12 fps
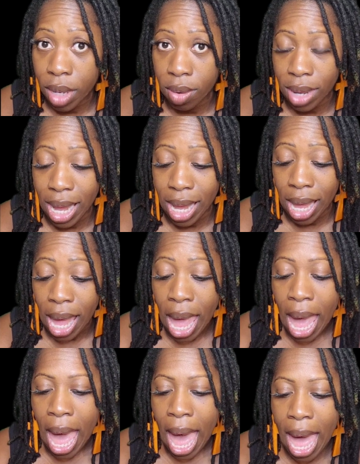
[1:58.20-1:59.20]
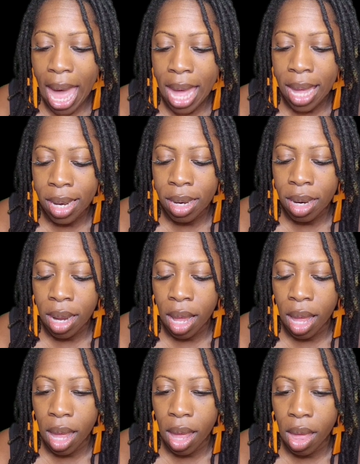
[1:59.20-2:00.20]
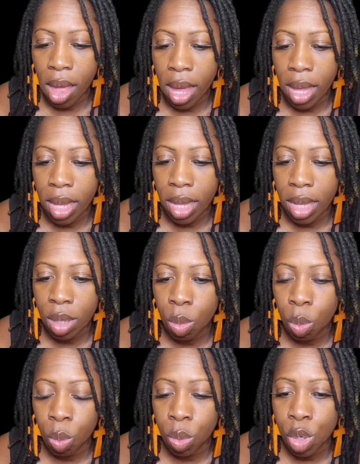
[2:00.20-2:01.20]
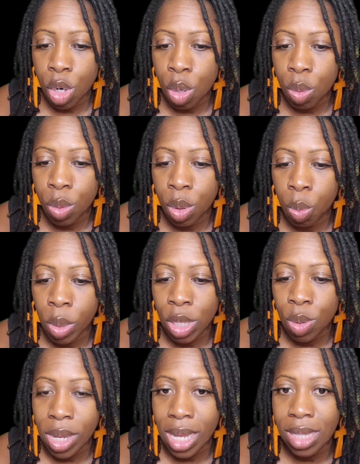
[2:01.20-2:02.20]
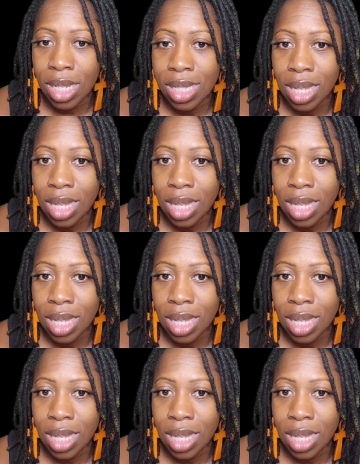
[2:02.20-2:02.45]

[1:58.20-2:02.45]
okay? And when you get in a